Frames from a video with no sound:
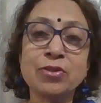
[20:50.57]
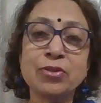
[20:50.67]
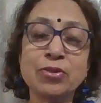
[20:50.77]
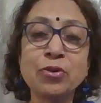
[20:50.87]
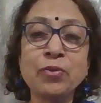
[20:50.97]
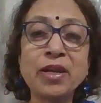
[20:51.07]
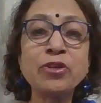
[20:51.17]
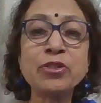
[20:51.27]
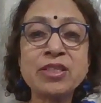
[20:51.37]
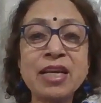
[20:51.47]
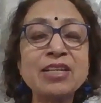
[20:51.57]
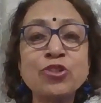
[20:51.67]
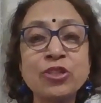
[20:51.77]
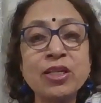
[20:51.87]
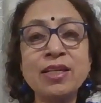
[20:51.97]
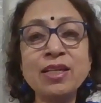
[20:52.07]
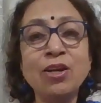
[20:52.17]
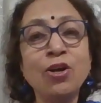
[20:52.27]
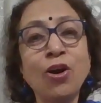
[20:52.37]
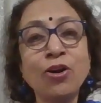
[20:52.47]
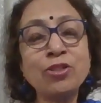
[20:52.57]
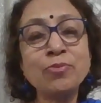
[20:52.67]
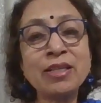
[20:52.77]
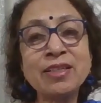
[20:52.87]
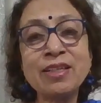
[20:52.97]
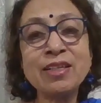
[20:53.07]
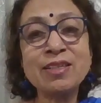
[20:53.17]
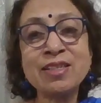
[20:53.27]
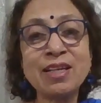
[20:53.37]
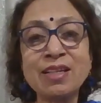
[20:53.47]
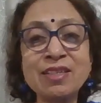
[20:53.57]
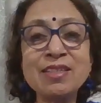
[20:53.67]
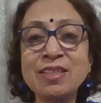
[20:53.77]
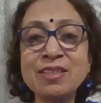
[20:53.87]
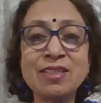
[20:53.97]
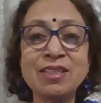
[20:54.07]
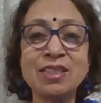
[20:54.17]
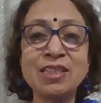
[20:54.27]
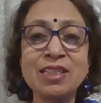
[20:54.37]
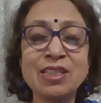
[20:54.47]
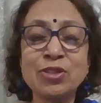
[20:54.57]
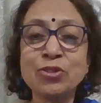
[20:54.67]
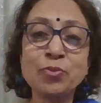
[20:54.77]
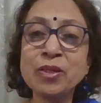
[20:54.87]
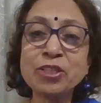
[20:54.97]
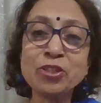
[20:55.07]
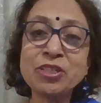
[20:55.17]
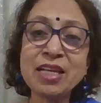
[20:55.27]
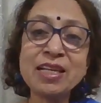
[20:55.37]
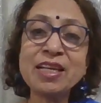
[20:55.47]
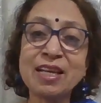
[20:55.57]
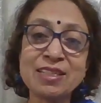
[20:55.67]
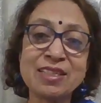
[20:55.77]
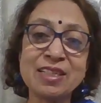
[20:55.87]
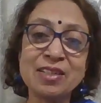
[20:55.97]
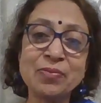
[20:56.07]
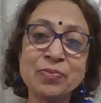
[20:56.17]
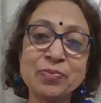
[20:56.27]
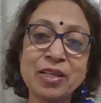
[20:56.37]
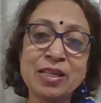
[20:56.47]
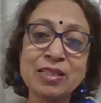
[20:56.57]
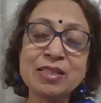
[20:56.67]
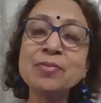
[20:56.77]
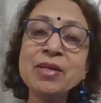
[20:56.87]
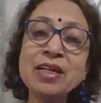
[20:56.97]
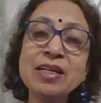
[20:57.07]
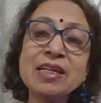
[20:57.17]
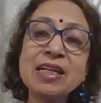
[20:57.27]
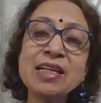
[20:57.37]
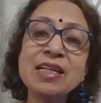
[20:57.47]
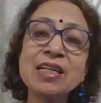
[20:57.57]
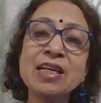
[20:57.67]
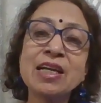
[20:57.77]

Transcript: So when you're saying she, automatically it's cousin sister. So, but you're saying cousin. Similarly,